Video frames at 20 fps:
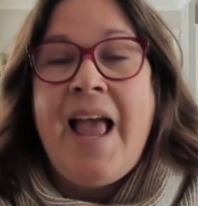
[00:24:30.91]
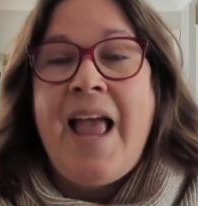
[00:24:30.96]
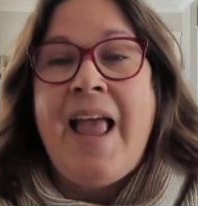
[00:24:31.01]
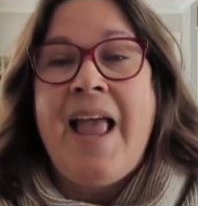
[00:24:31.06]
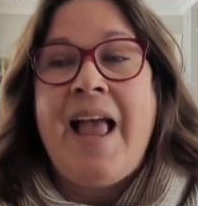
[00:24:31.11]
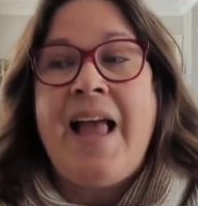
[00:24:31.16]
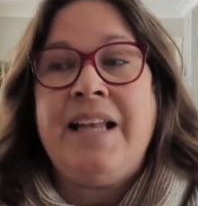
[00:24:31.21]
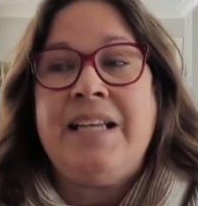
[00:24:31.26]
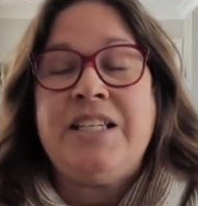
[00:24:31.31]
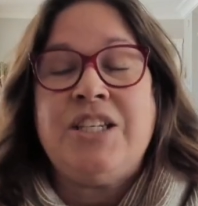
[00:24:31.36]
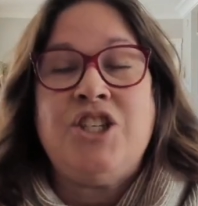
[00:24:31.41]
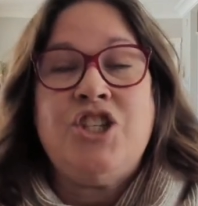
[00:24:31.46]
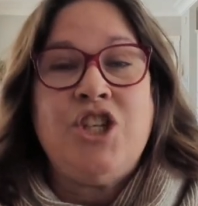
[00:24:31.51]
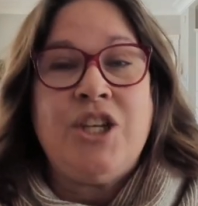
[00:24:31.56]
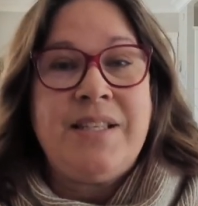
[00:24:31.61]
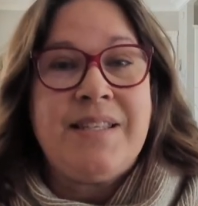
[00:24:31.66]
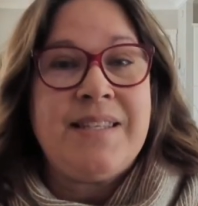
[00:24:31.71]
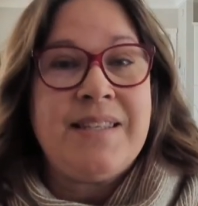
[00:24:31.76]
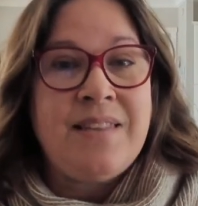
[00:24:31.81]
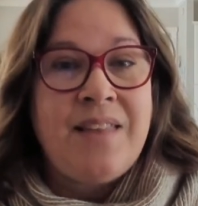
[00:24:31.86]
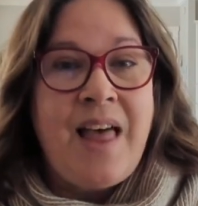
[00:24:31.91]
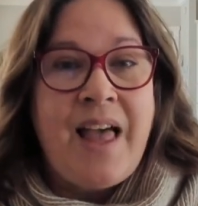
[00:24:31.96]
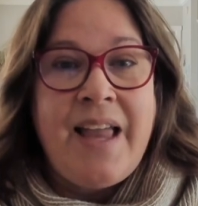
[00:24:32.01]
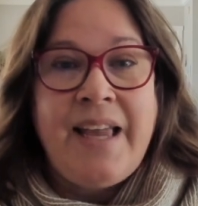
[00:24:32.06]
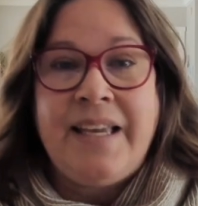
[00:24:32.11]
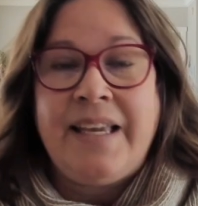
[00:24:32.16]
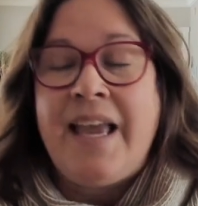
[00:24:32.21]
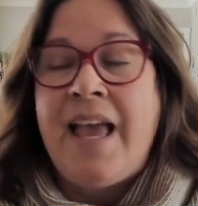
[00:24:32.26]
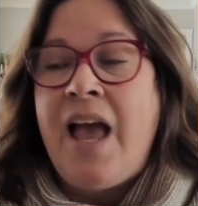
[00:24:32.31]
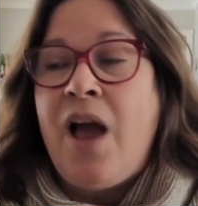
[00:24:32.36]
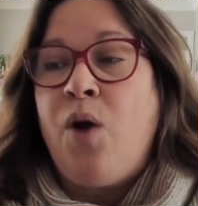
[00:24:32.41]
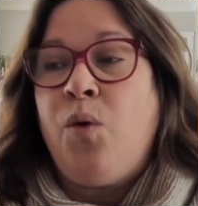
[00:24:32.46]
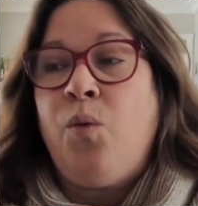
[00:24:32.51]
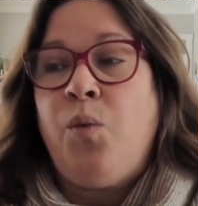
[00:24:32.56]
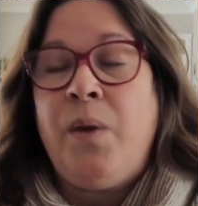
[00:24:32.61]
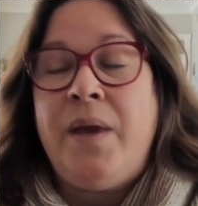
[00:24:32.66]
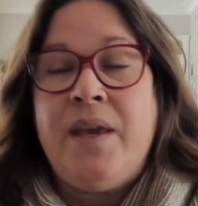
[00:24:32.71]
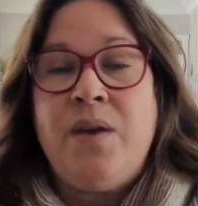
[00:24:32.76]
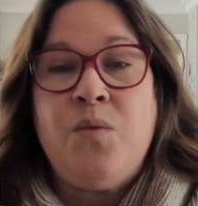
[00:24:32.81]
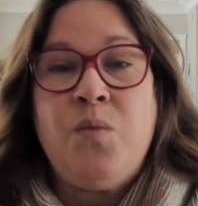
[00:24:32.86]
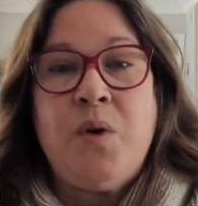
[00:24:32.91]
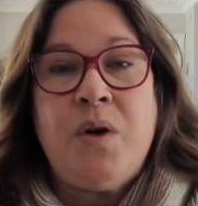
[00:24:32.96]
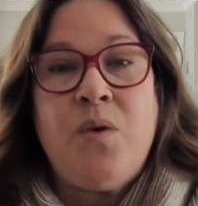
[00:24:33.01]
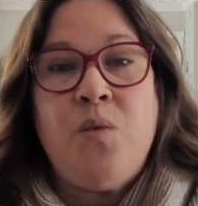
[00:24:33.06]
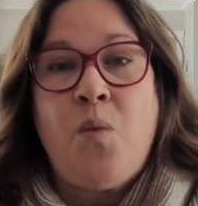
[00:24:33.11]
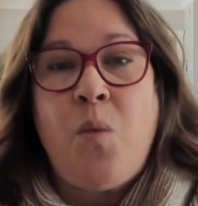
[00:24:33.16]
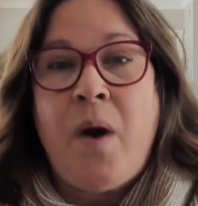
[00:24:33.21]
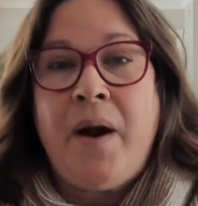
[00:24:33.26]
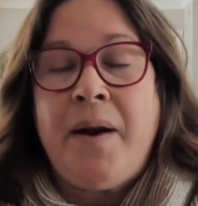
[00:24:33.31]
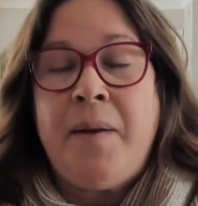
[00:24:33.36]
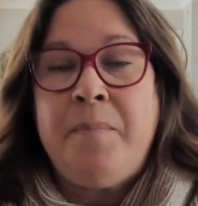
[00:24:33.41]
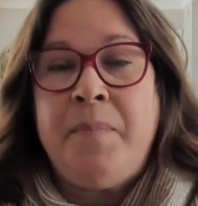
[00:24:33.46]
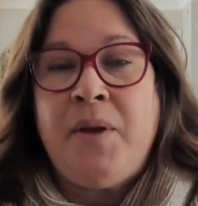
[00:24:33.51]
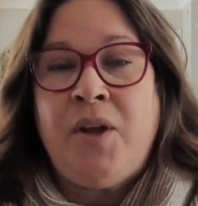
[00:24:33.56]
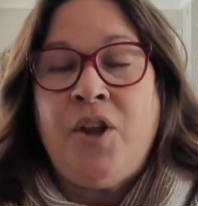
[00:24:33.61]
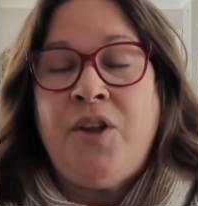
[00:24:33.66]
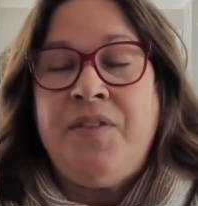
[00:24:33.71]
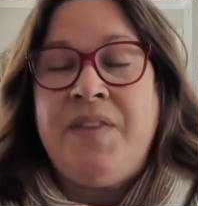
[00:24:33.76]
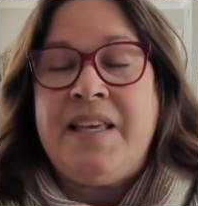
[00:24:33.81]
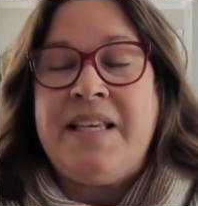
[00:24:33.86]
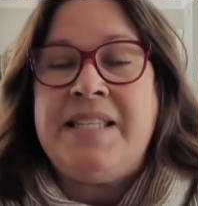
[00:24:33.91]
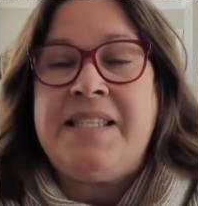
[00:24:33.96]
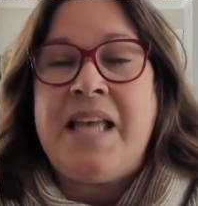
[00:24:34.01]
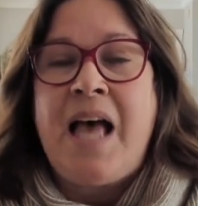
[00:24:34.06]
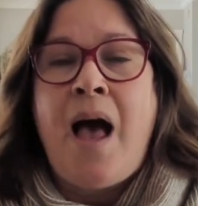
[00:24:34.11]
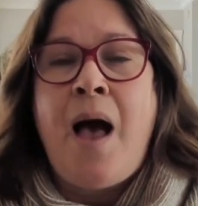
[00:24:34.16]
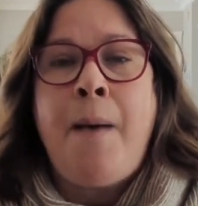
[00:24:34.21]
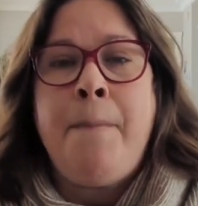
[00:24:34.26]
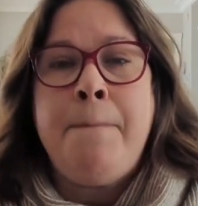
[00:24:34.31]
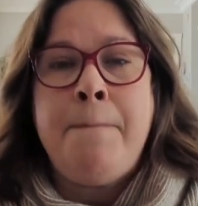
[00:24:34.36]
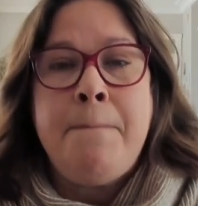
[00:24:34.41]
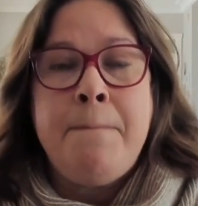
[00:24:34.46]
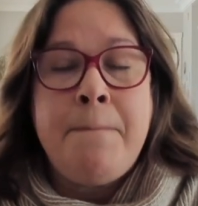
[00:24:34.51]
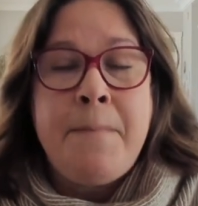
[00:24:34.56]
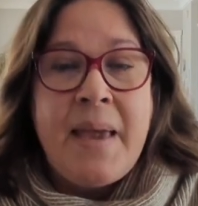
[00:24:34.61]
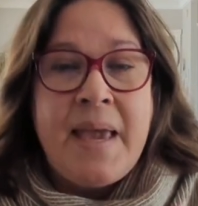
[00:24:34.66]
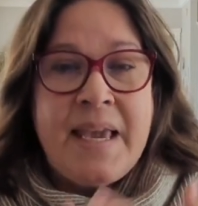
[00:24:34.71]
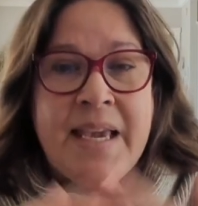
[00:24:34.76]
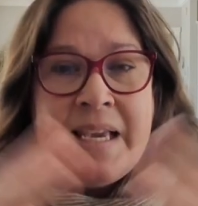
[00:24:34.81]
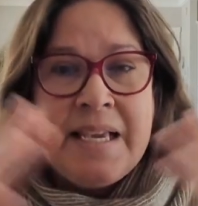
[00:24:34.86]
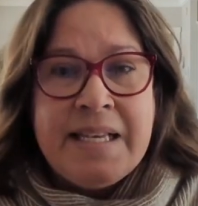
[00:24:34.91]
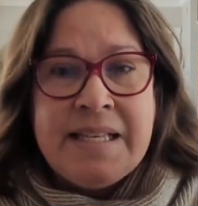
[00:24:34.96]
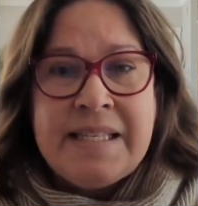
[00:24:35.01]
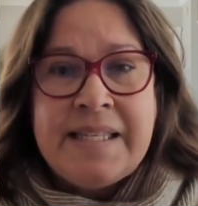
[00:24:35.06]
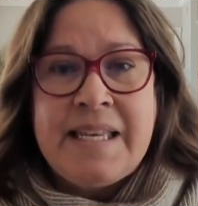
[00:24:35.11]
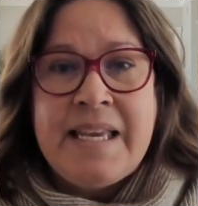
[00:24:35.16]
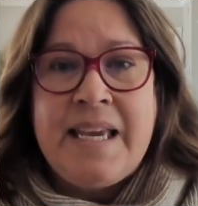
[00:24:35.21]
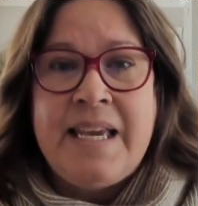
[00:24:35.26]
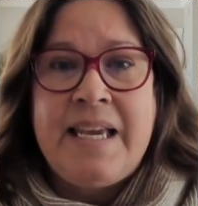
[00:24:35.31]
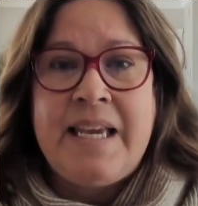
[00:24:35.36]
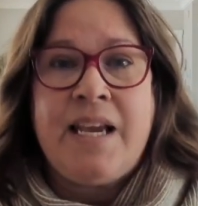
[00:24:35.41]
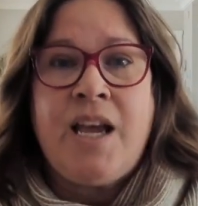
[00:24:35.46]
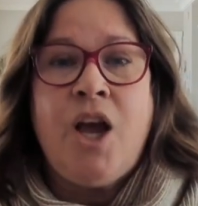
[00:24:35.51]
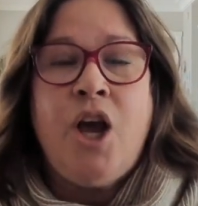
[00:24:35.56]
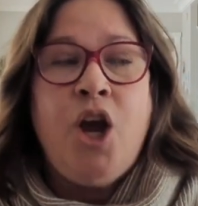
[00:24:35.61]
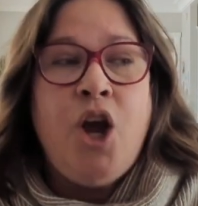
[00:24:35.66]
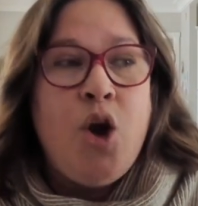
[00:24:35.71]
And just like we wouldn't want to build this amazing